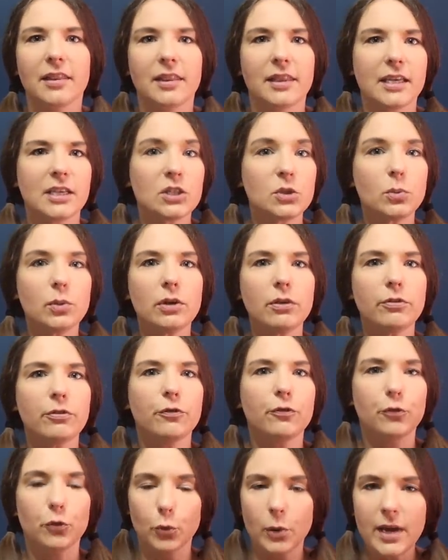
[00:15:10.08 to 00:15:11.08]
These were
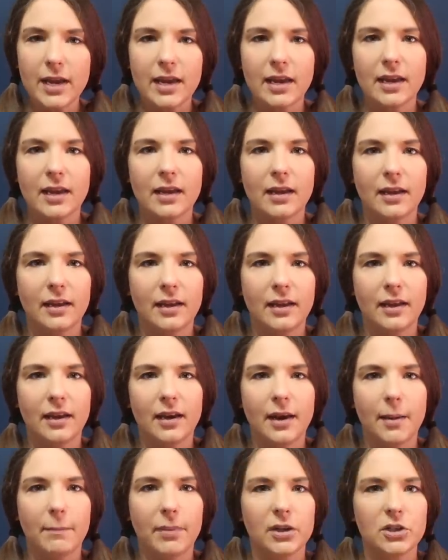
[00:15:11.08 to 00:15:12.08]
free
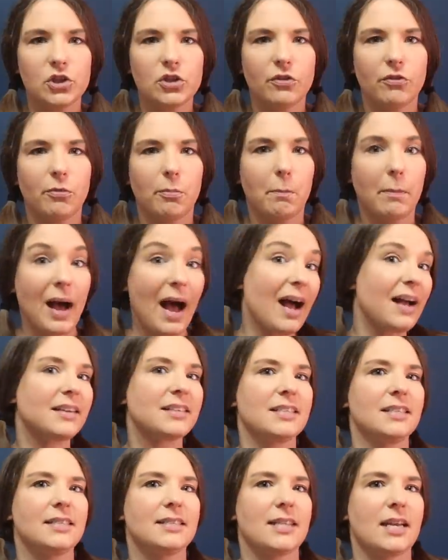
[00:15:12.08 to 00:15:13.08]
in a bunch of
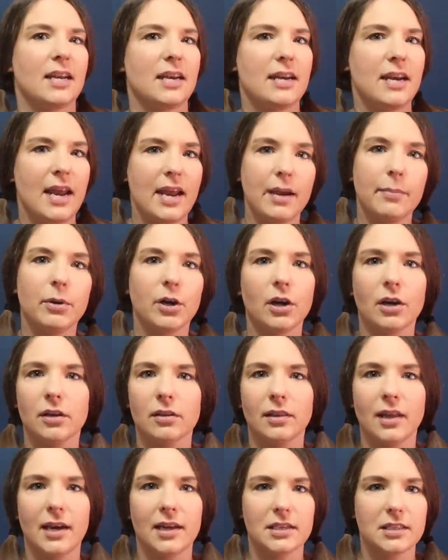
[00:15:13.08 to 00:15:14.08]
boxes that a
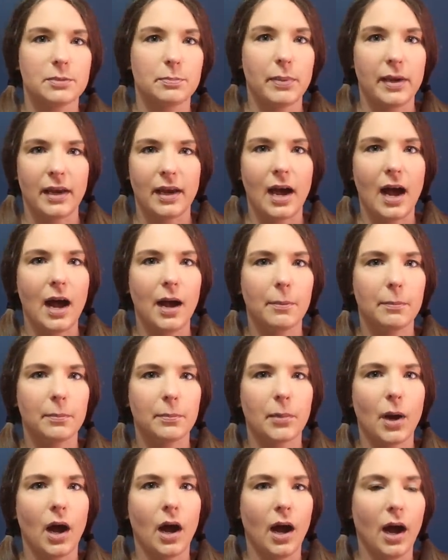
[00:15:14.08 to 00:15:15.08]
neighbor let us pick up.
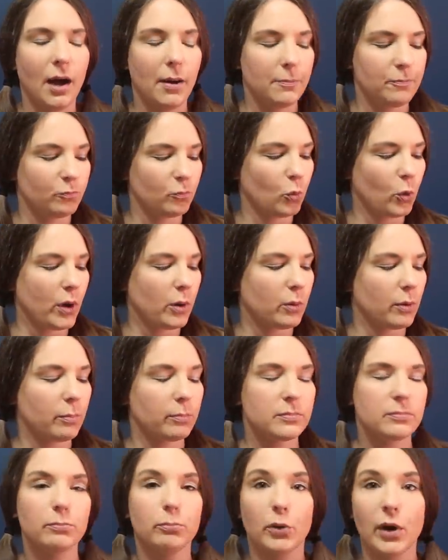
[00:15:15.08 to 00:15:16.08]
Um, we were
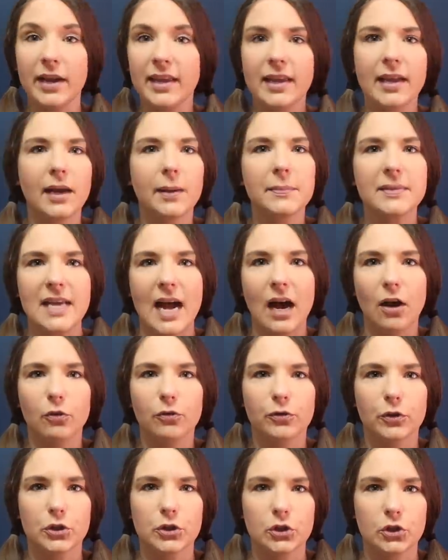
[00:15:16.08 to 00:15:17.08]
breaking them
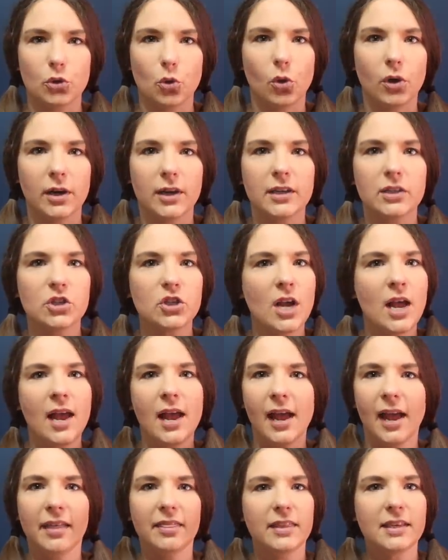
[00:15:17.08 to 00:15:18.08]
down for storage
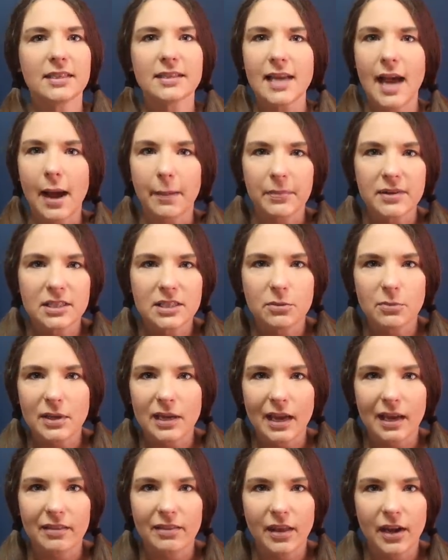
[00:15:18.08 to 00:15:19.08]
and these happened to
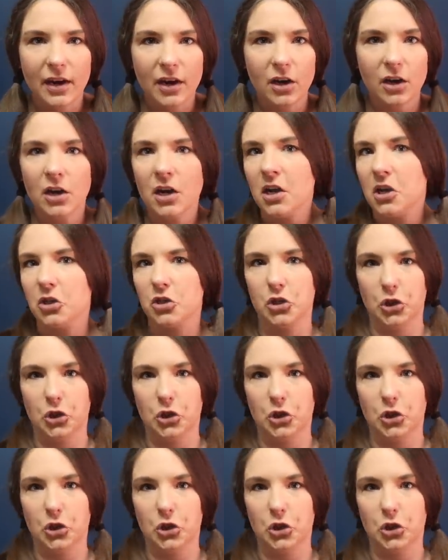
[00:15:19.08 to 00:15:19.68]
be in there.